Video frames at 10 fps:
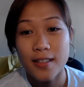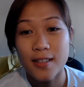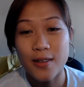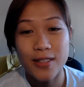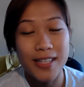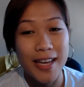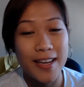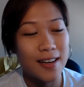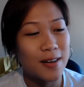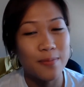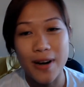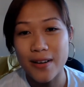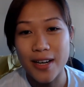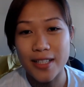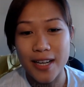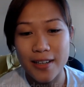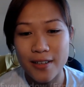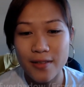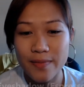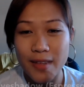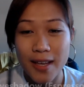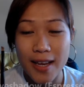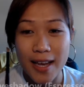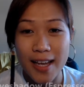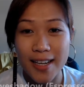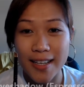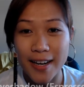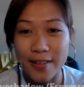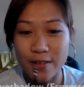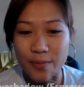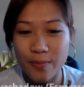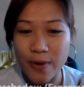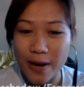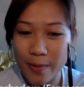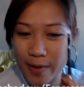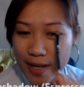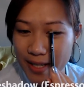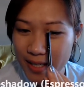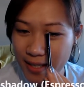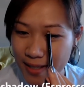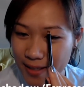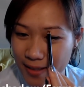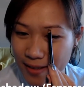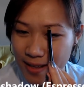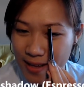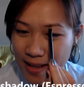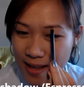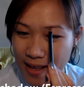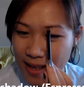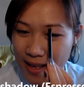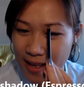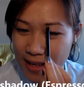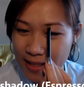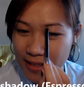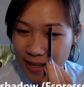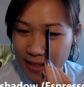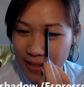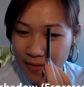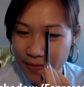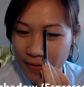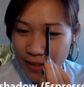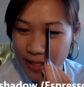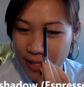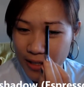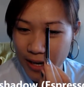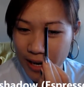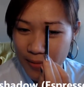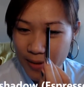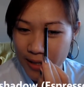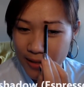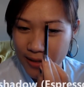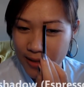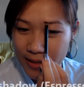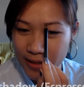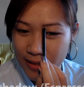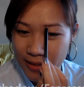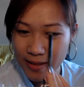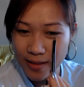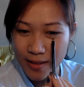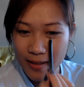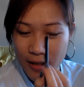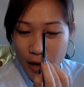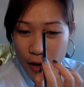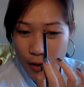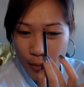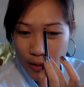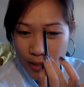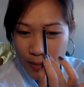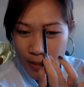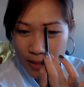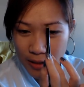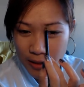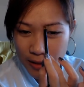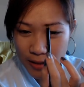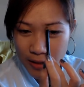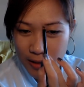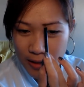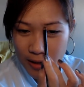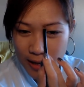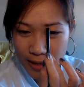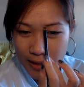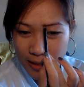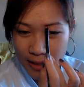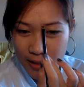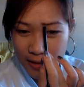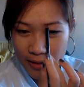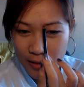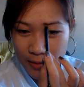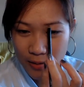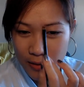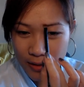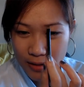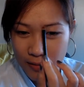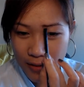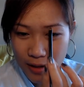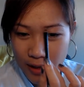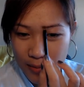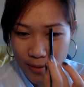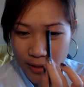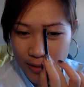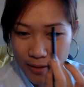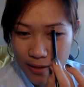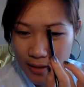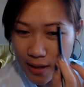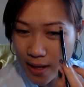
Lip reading: So take a brown eyeshadow and an angled brow brush and slightly fill in your eyebrows. You want it to be darker at the inner corners of your eyebrows.